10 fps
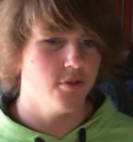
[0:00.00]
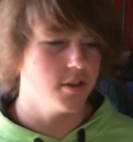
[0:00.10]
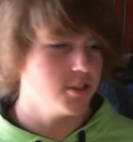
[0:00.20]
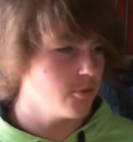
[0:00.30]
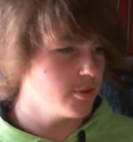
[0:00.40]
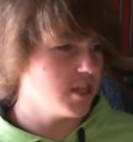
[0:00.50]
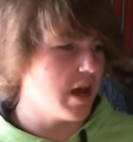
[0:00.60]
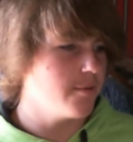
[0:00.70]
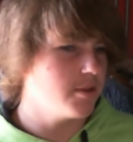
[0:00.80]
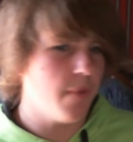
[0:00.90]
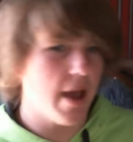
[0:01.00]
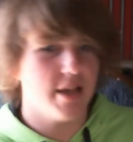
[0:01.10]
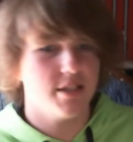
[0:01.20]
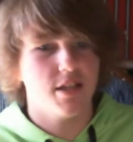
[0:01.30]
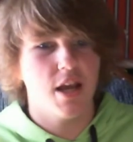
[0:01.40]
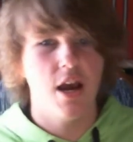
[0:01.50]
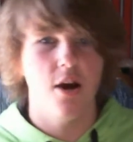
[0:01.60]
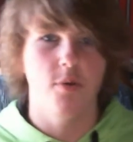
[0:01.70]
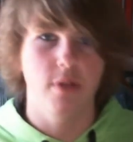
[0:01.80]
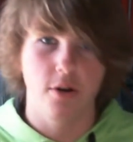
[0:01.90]
like, so much time has passed
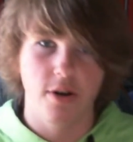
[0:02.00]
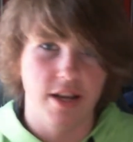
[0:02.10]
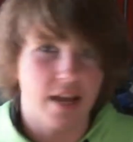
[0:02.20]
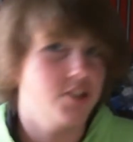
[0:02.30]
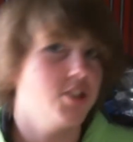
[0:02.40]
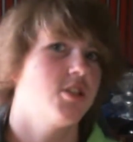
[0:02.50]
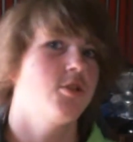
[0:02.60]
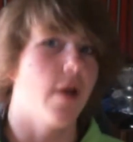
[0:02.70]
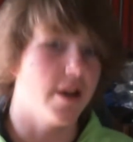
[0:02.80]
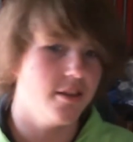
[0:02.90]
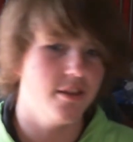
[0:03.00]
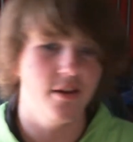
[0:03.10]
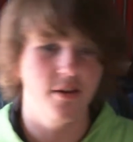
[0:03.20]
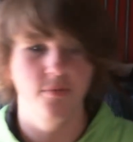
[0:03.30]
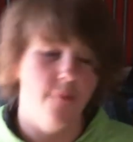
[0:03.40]
without connection to anything.